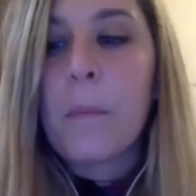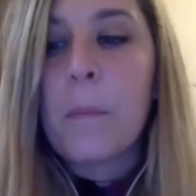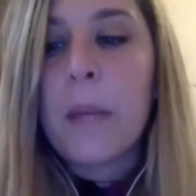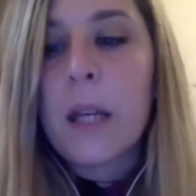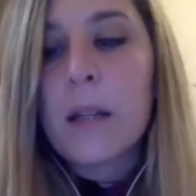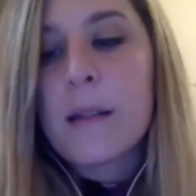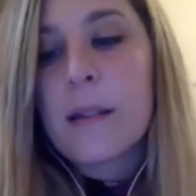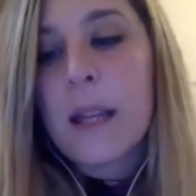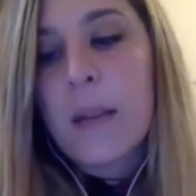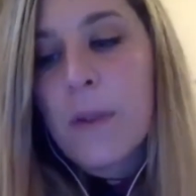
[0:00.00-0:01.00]
Because
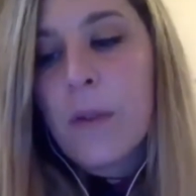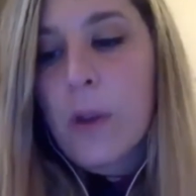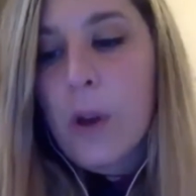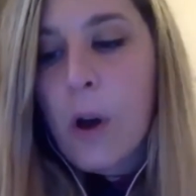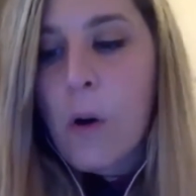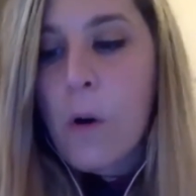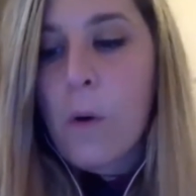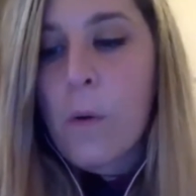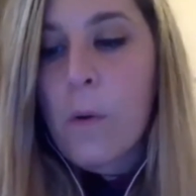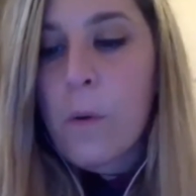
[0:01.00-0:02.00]
even
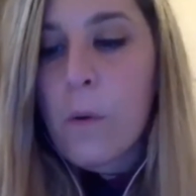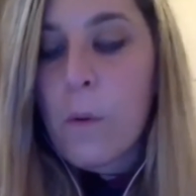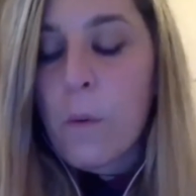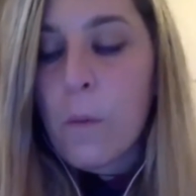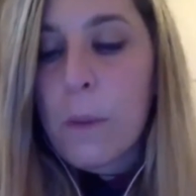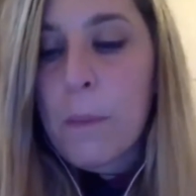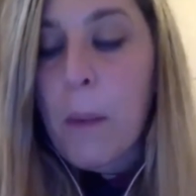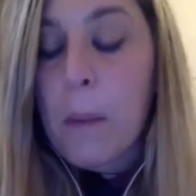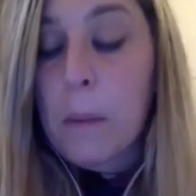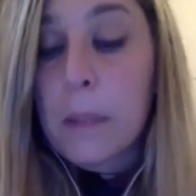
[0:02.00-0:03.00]
though we
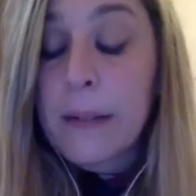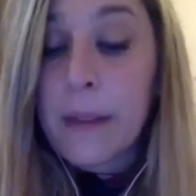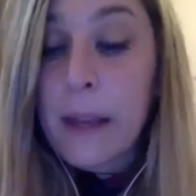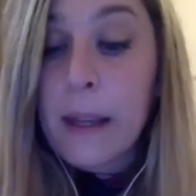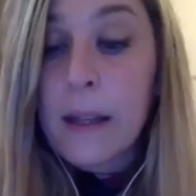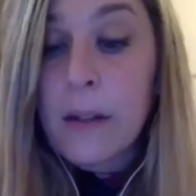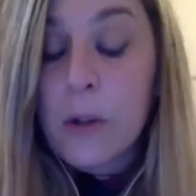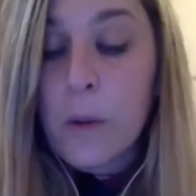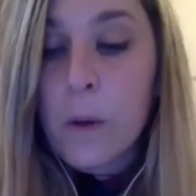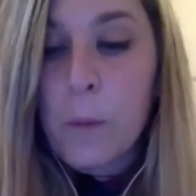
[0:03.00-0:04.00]
probably think in
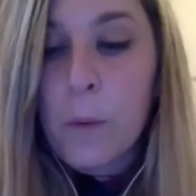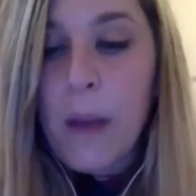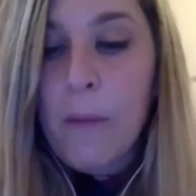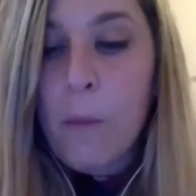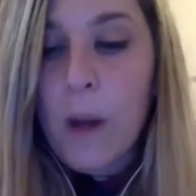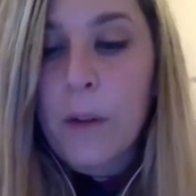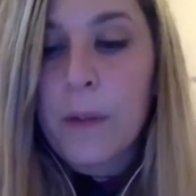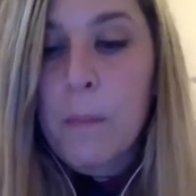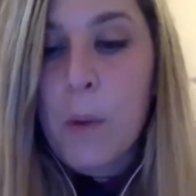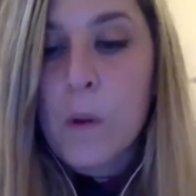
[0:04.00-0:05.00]
Europe we have one of
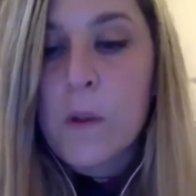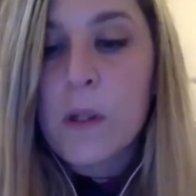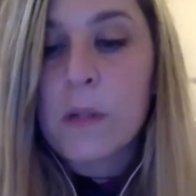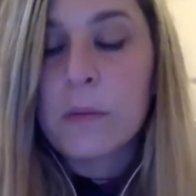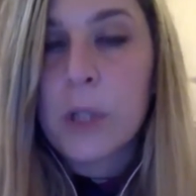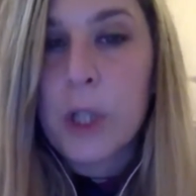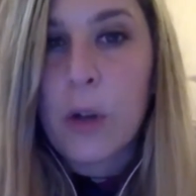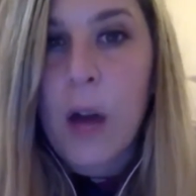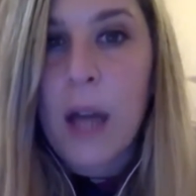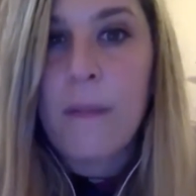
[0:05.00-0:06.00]
the most, you
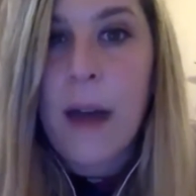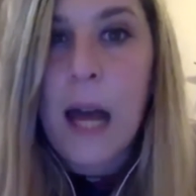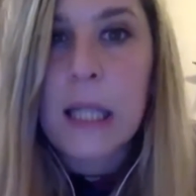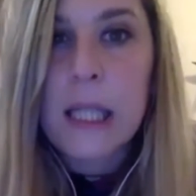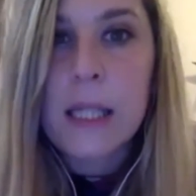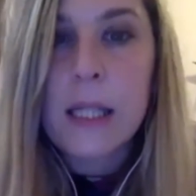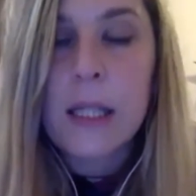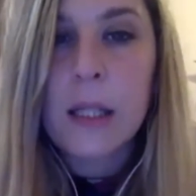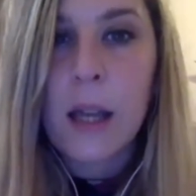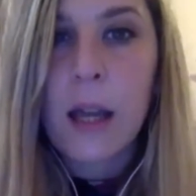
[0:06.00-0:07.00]
know, advanced
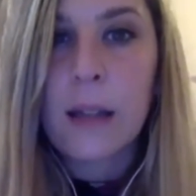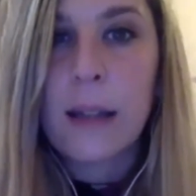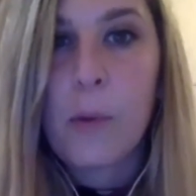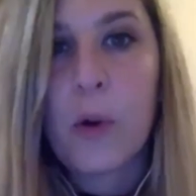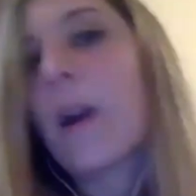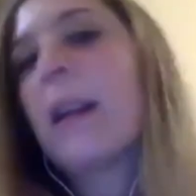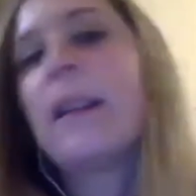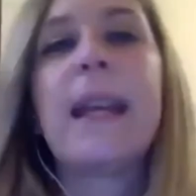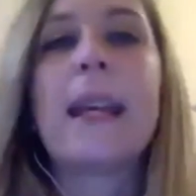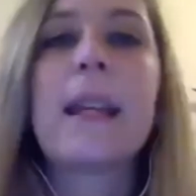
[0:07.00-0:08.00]

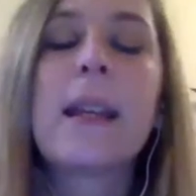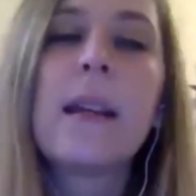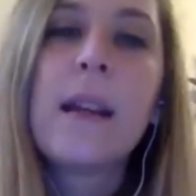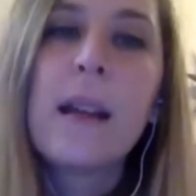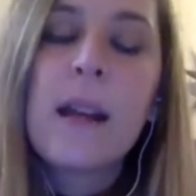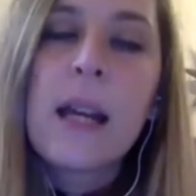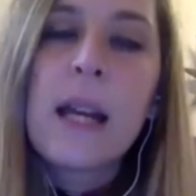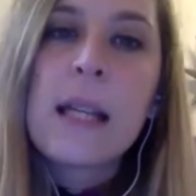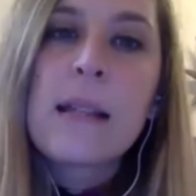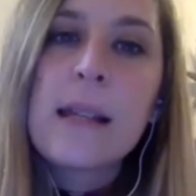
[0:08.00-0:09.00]
democratic
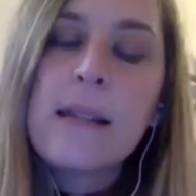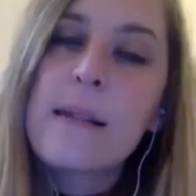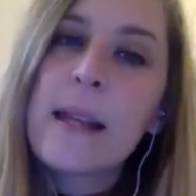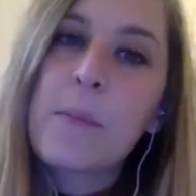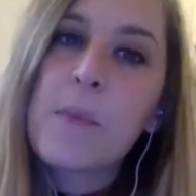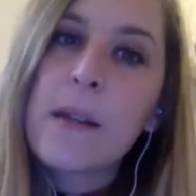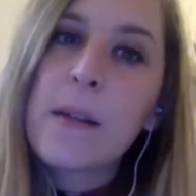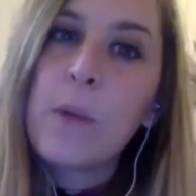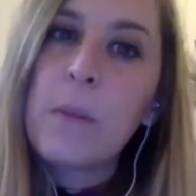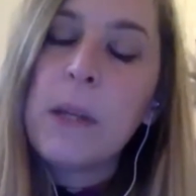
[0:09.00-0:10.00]
systems
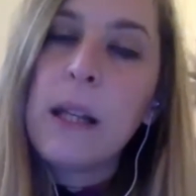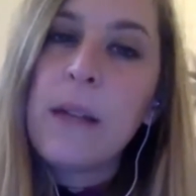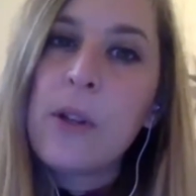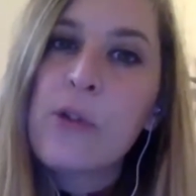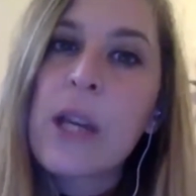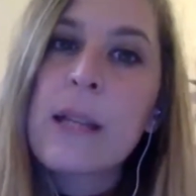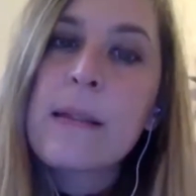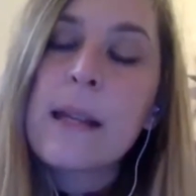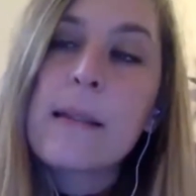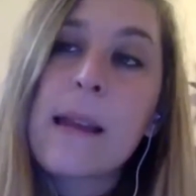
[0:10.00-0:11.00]
and we believe in
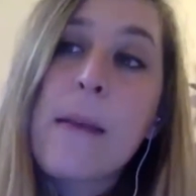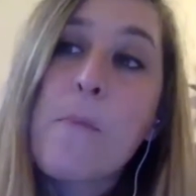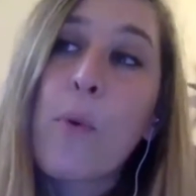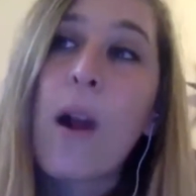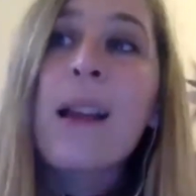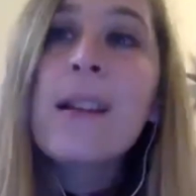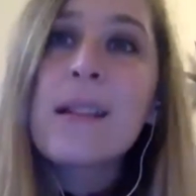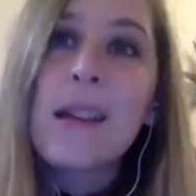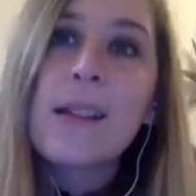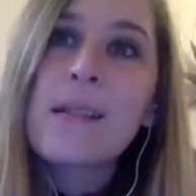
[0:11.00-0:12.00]
justice, in
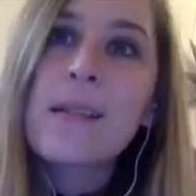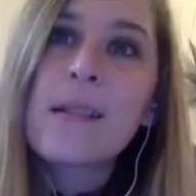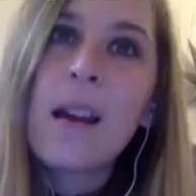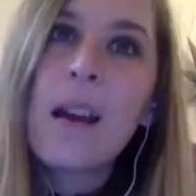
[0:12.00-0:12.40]
practice,